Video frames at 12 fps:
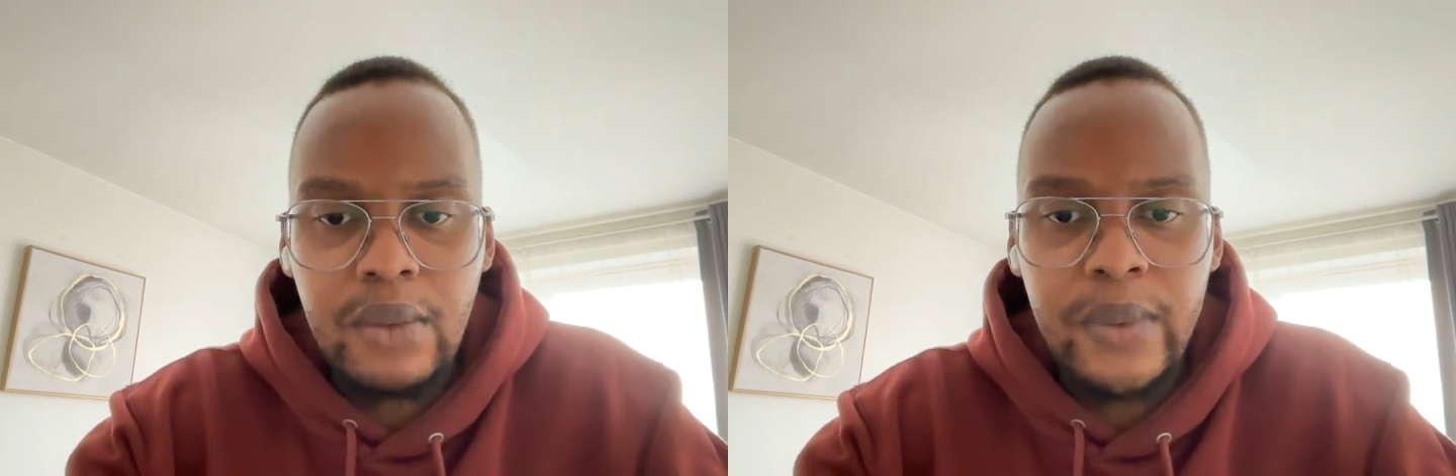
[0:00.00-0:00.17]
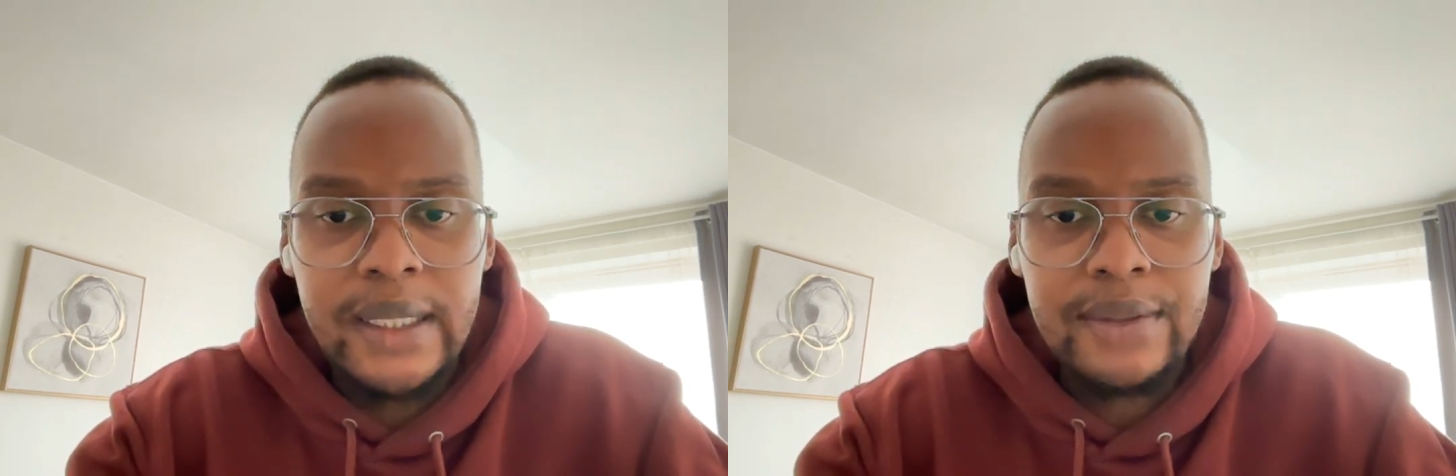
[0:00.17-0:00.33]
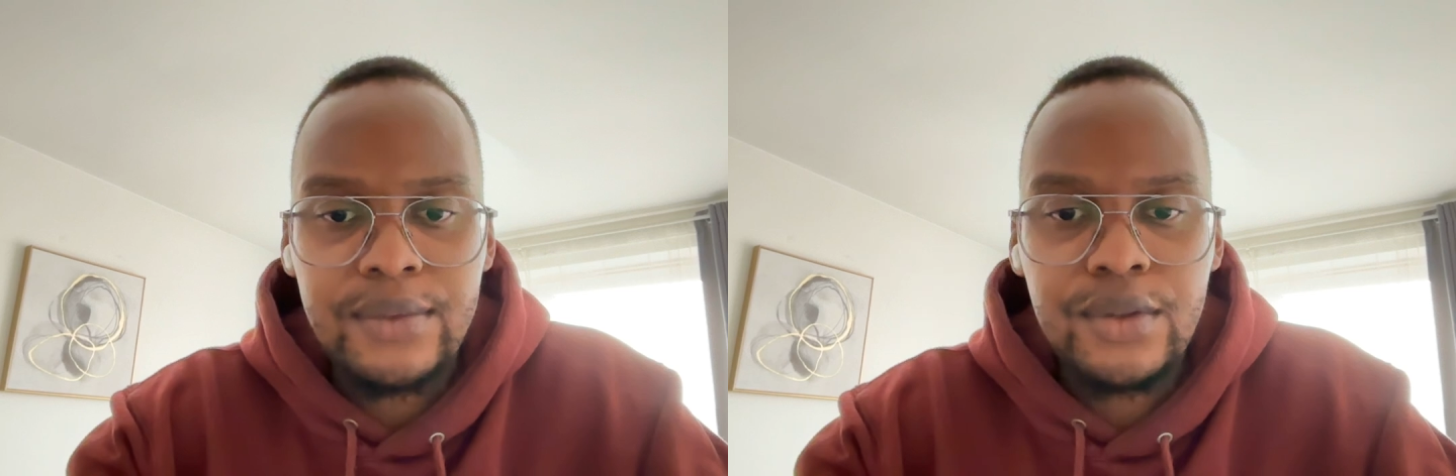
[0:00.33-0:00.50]

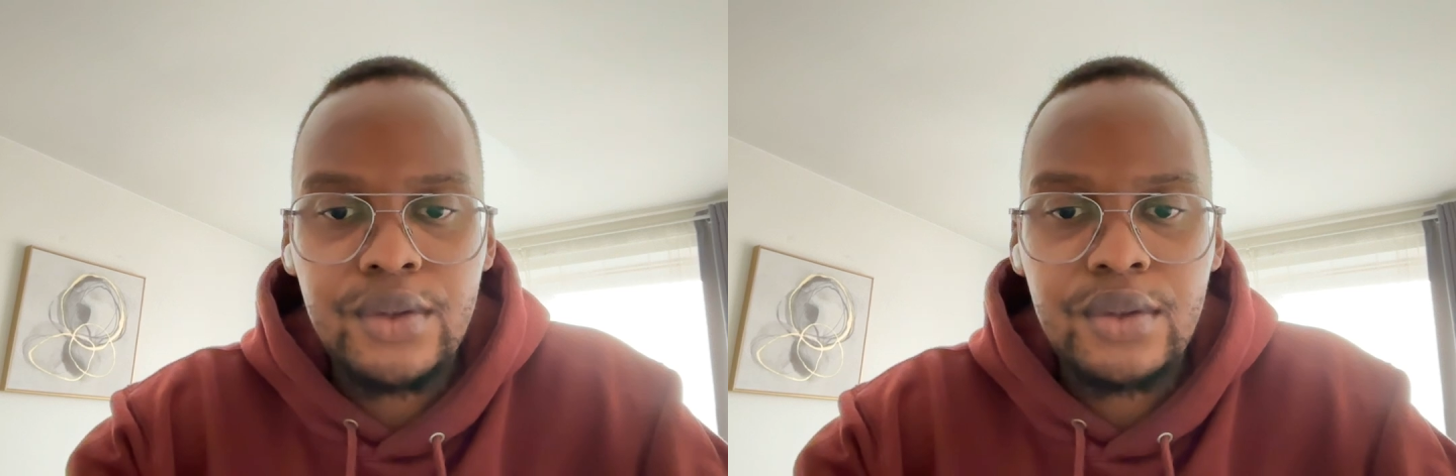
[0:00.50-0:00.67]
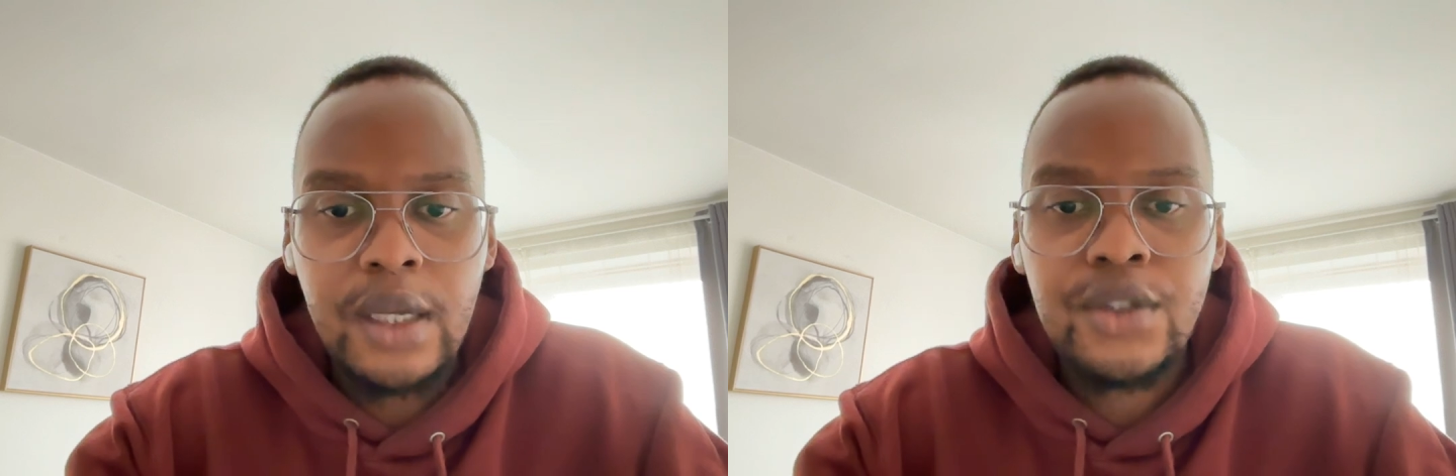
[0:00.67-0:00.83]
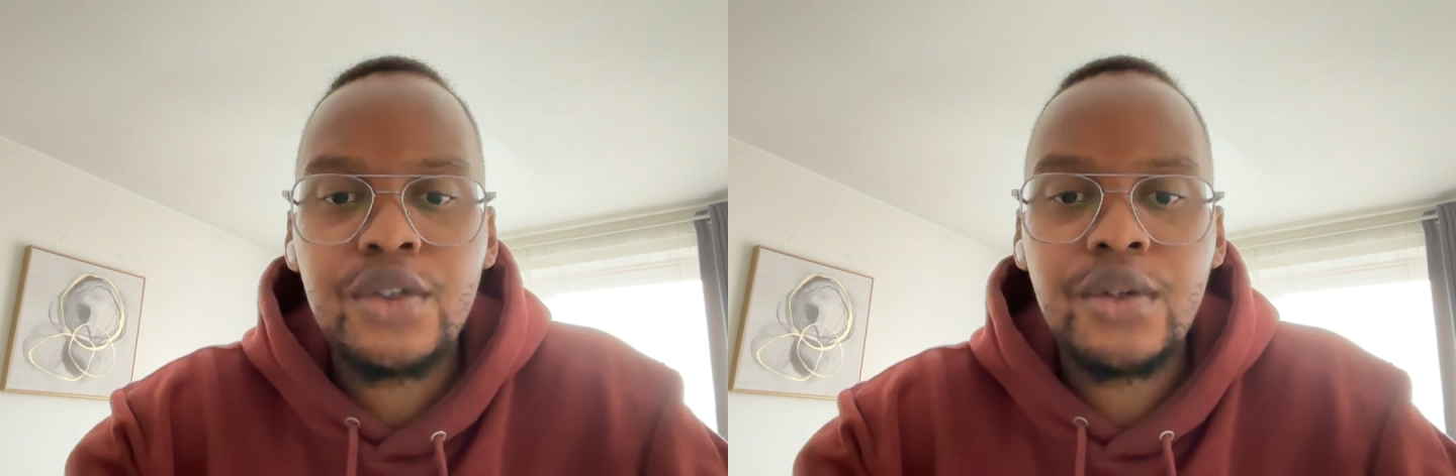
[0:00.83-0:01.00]
we
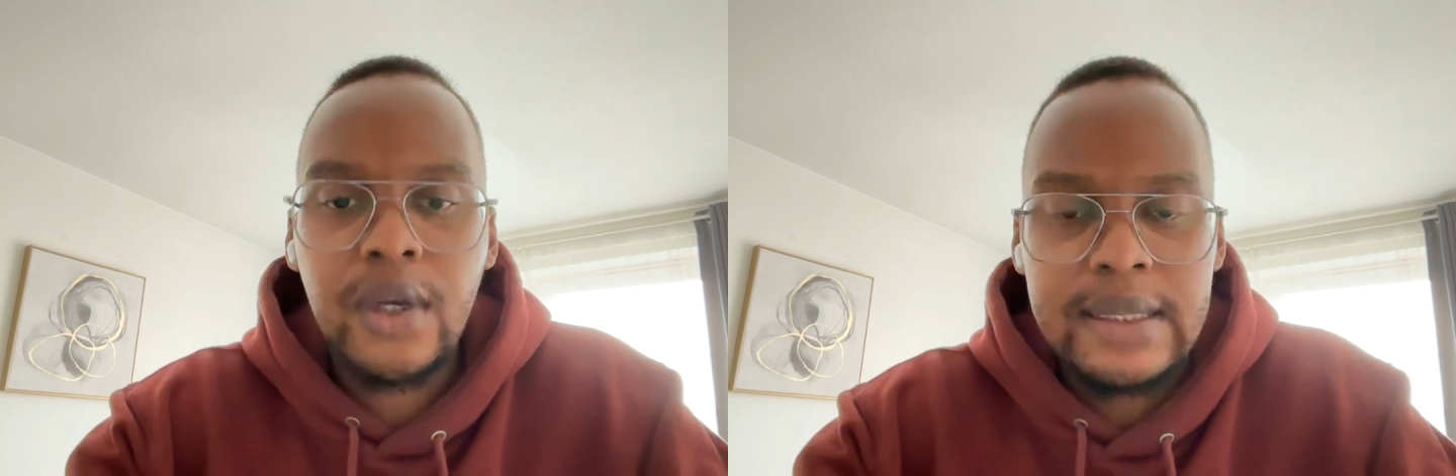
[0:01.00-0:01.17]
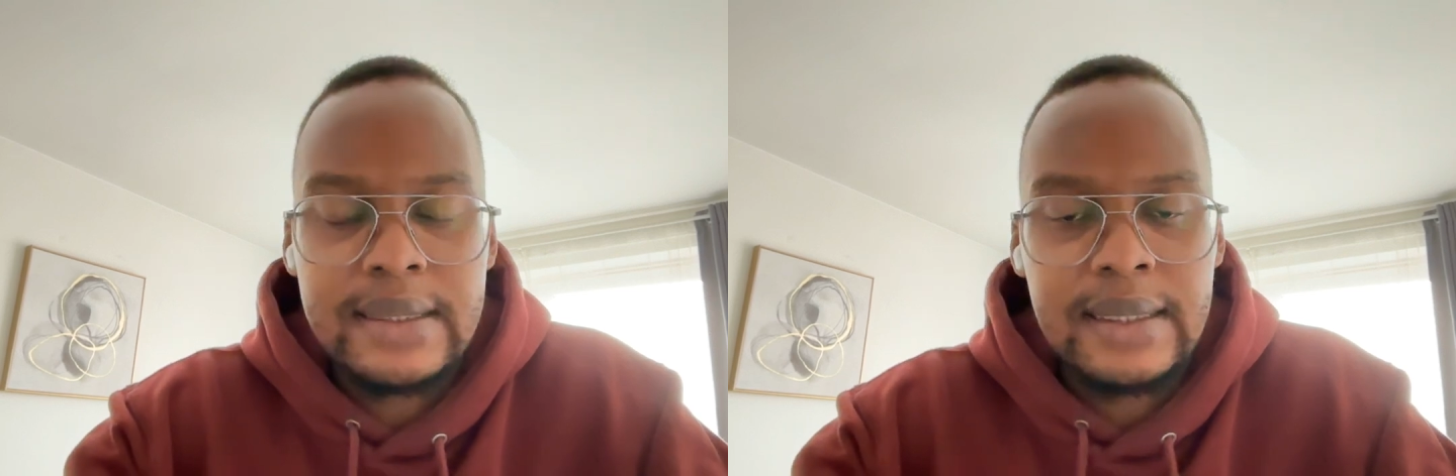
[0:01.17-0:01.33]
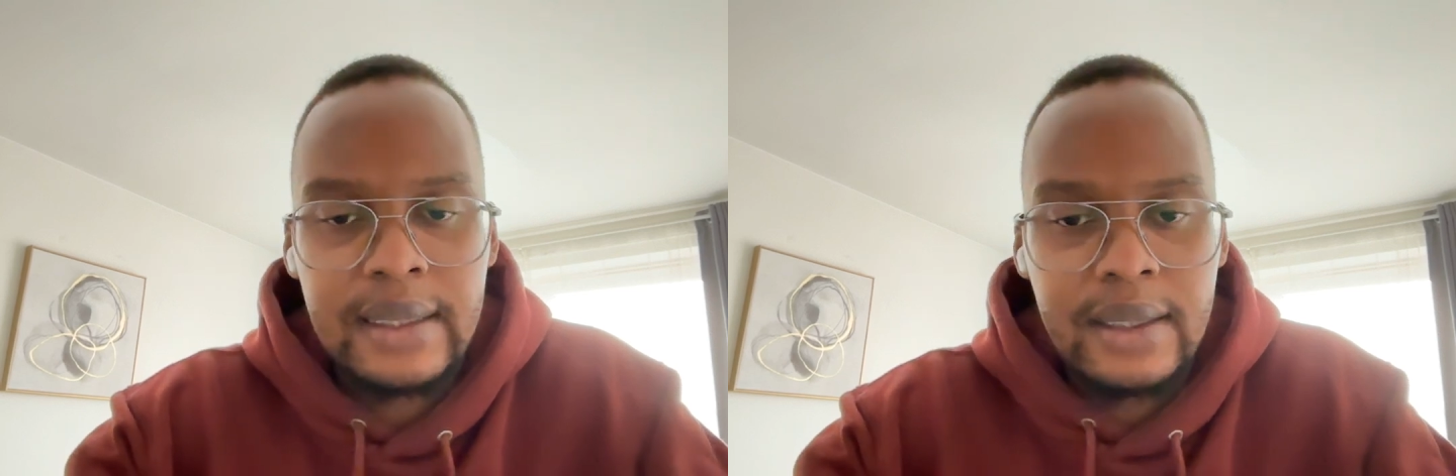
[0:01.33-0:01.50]
are
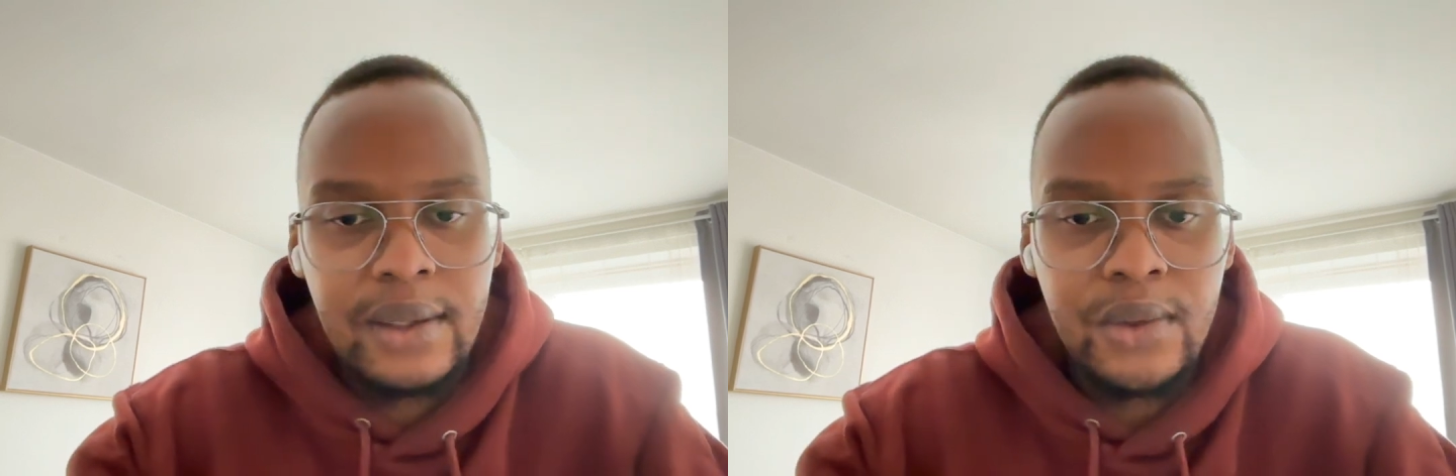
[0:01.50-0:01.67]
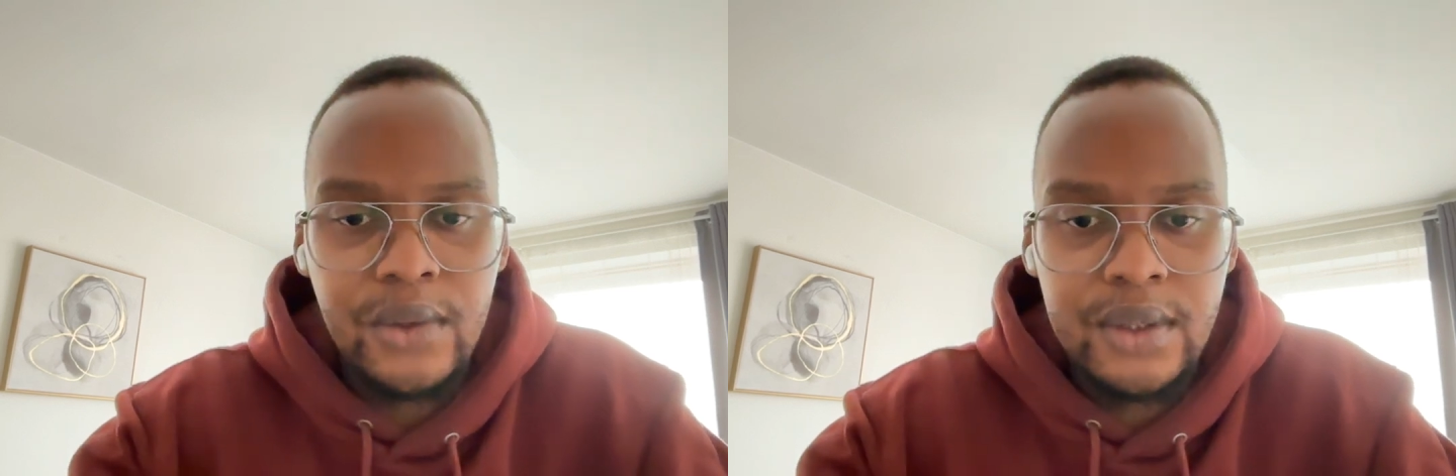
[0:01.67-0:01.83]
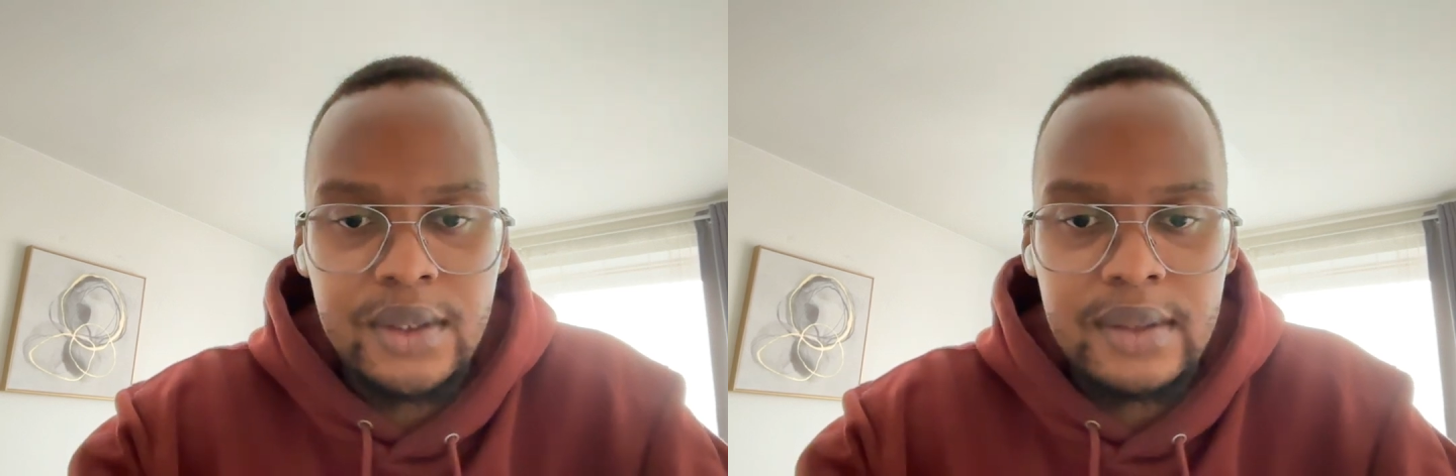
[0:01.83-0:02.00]
trusting in the
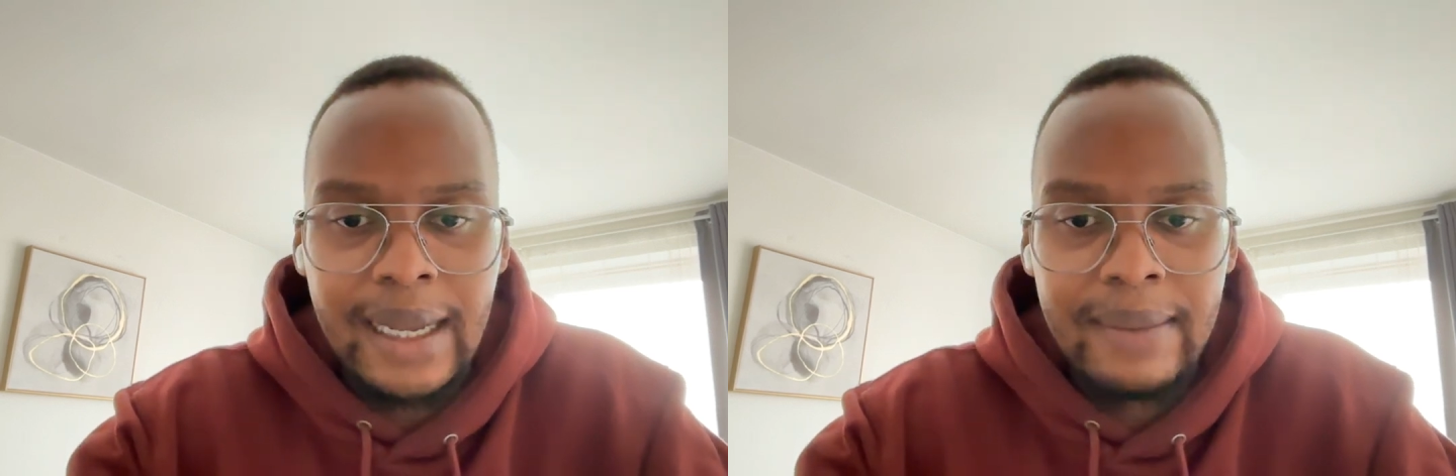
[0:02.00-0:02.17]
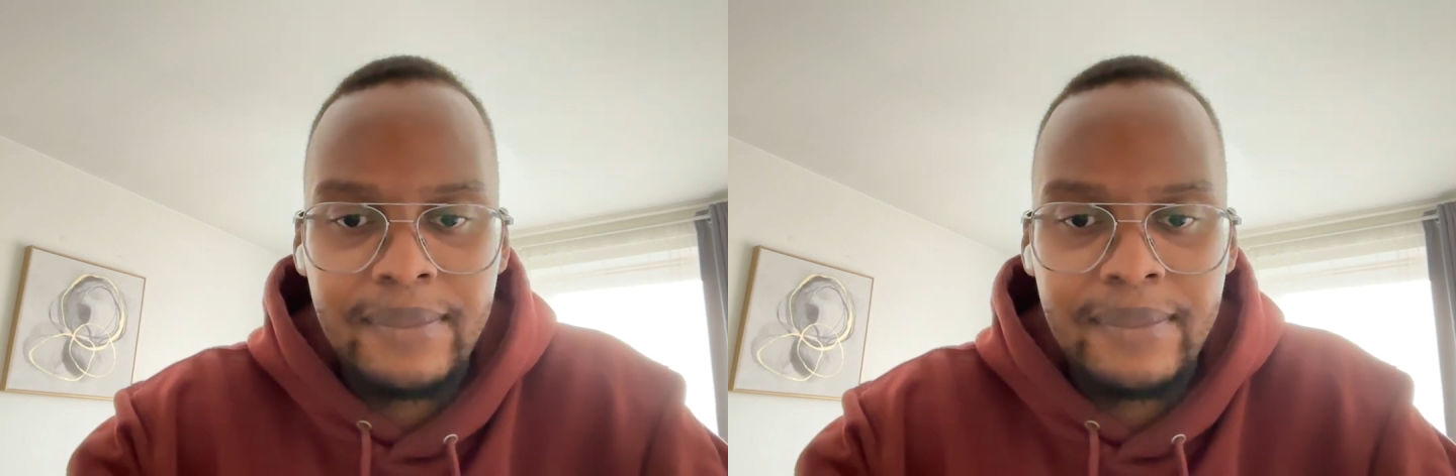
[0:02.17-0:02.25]
Lord,